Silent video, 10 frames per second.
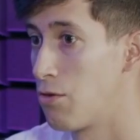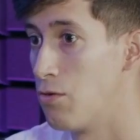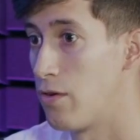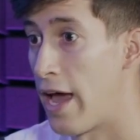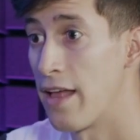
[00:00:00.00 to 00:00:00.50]

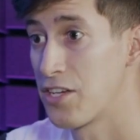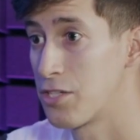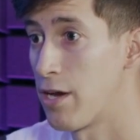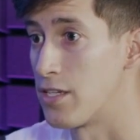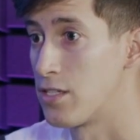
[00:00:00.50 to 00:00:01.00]
Through
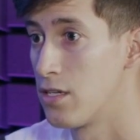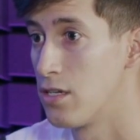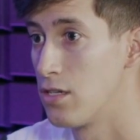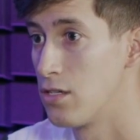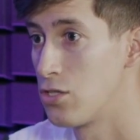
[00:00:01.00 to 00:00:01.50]
AliExpress.
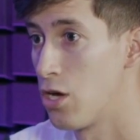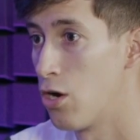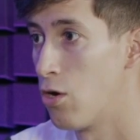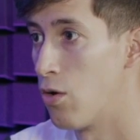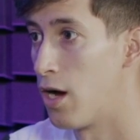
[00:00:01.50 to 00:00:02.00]
So
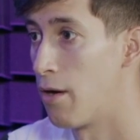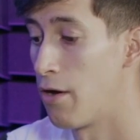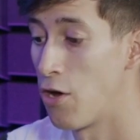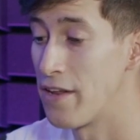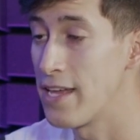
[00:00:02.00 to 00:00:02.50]
okay.
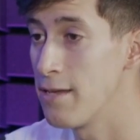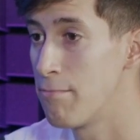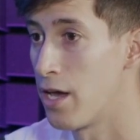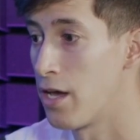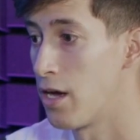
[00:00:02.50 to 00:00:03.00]
uh, on
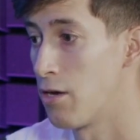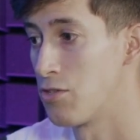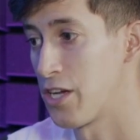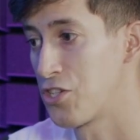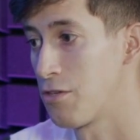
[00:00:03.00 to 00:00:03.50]
eBay, I
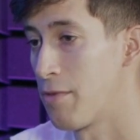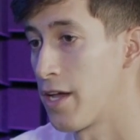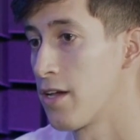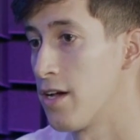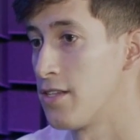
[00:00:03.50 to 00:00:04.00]
was actually
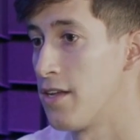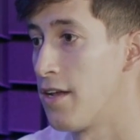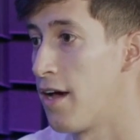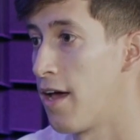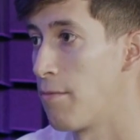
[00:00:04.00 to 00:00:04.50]
my cousin
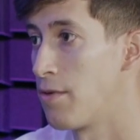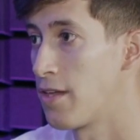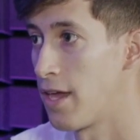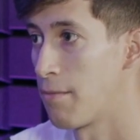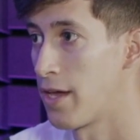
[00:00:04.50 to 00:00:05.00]
and I
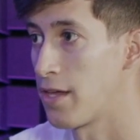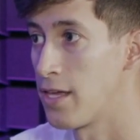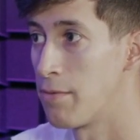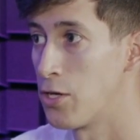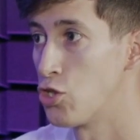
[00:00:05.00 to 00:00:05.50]
became like
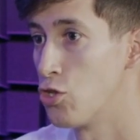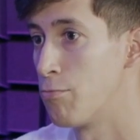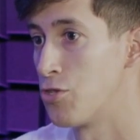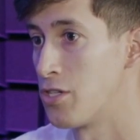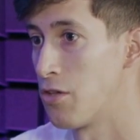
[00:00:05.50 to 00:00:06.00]
eBay
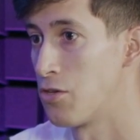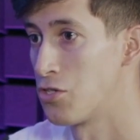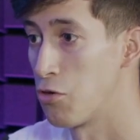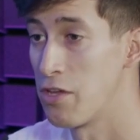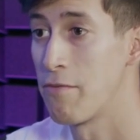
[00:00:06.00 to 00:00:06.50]
super
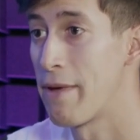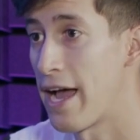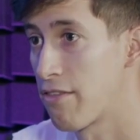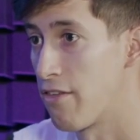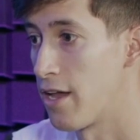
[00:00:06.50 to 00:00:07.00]
sellers. So even
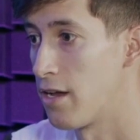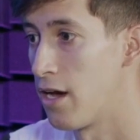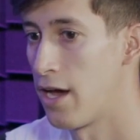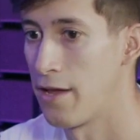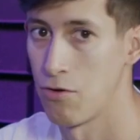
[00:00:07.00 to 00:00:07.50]
back then, uh,
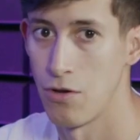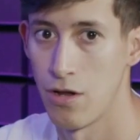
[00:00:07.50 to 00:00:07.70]
I you were a